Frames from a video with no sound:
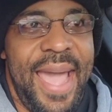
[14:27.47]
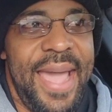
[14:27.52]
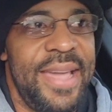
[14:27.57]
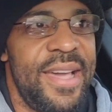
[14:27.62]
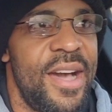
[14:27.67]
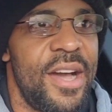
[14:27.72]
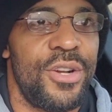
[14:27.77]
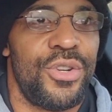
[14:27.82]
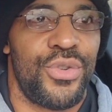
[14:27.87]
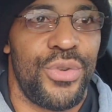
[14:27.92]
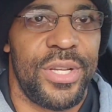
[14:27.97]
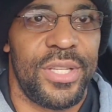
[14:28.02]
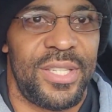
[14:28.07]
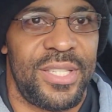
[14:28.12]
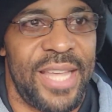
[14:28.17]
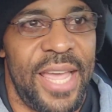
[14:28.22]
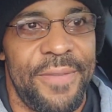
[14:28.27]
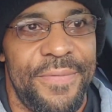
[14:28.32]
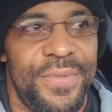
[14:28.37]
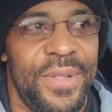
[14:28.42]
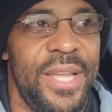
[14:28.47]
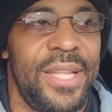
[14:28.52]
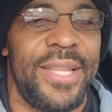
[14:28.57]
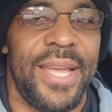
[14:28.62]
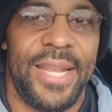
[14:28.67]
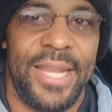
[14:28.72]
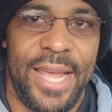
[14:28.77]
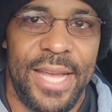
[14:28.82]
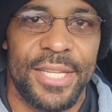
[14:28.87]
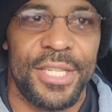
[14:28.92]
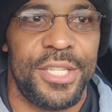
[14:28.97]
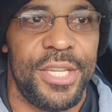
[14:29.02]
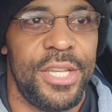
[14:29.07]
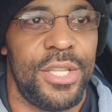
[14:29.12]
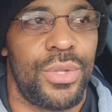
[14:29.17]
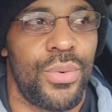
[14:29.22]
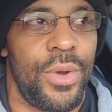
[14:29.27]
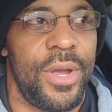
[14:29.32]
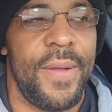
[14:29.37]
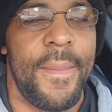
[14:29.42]
800 safely, then yeah, the
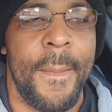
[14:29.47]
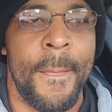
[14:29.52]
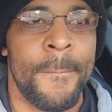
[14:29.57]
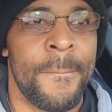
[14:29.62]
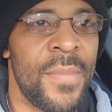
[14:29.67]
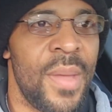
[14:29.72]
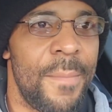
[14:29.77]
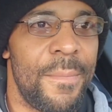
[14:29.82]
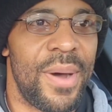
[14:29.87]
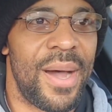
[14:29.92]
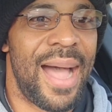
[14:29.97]
G3.